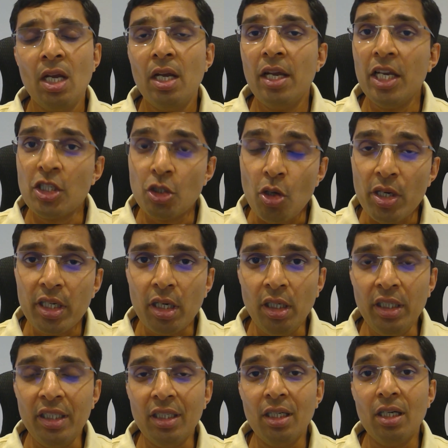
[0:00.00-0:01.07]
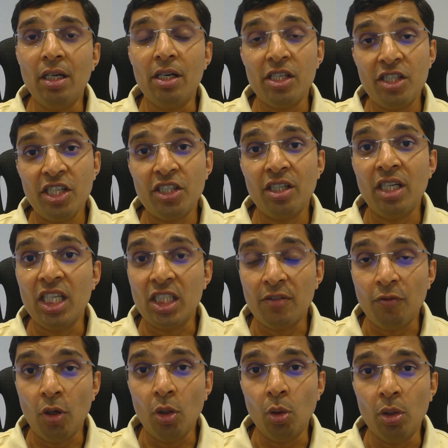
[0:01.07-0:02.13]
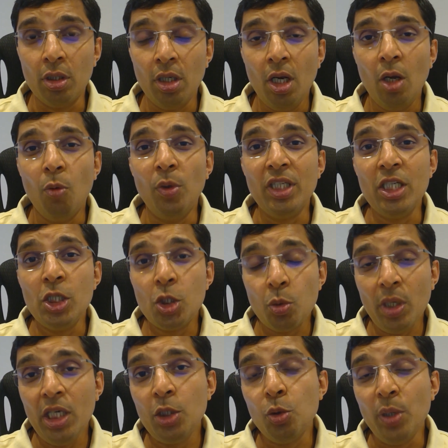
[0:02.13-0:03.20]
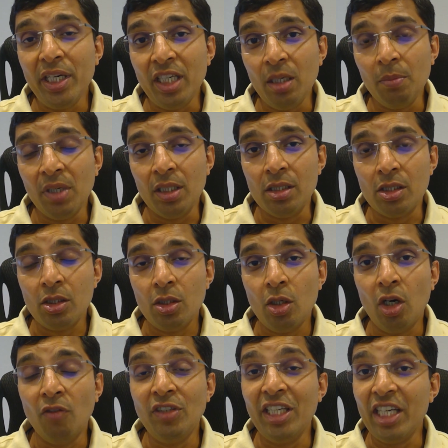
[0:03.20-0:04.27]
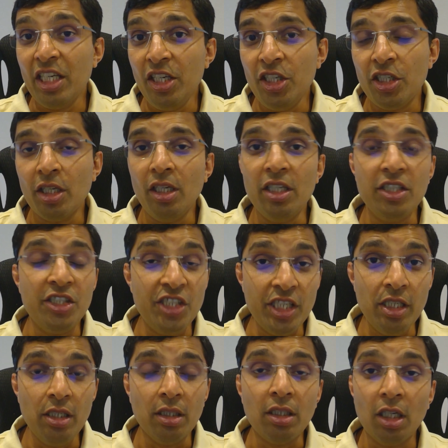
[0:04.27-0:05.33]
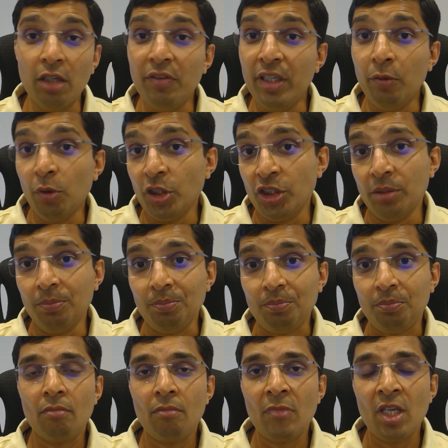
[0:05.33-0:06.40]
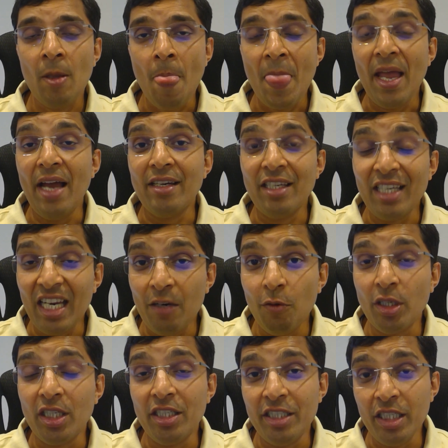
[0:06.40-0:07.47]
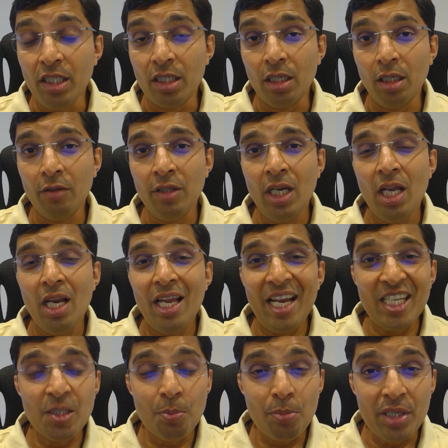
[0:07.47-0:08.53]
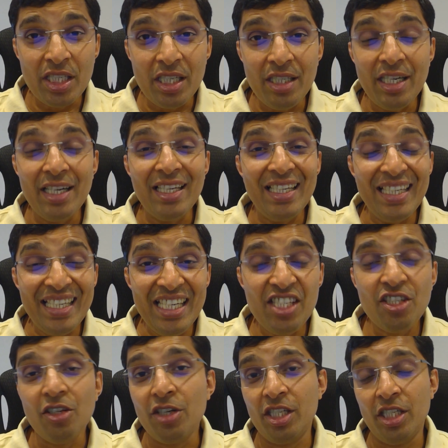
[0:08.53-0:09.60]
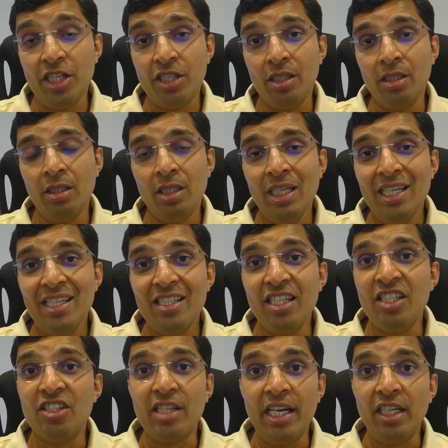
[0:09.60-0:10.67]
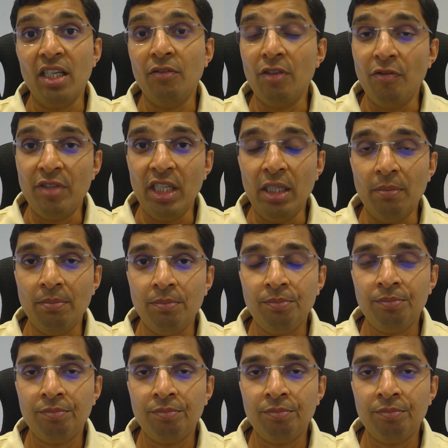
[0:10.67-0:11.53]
Historically, a recession has followed within 12 to 18 months of the initial yield curve inversion, and an inverted yield curve has preceded each recession since 1950,